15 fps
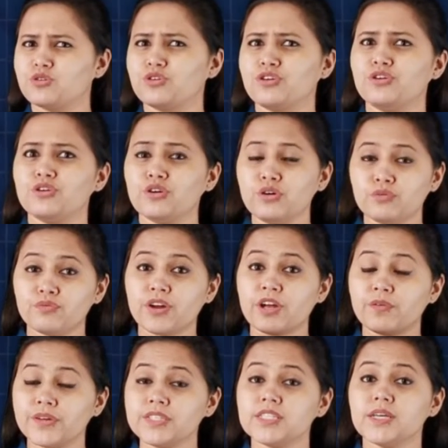do you know
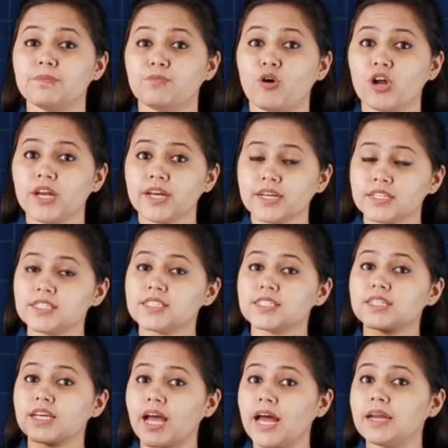frequency polygons
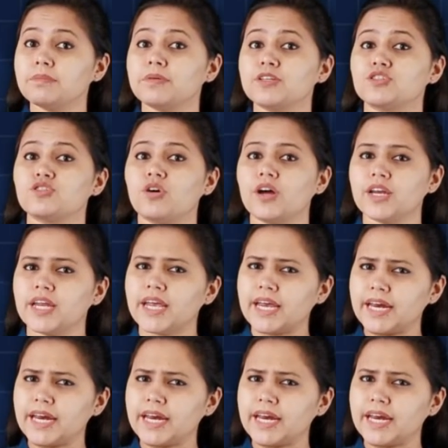can be drawn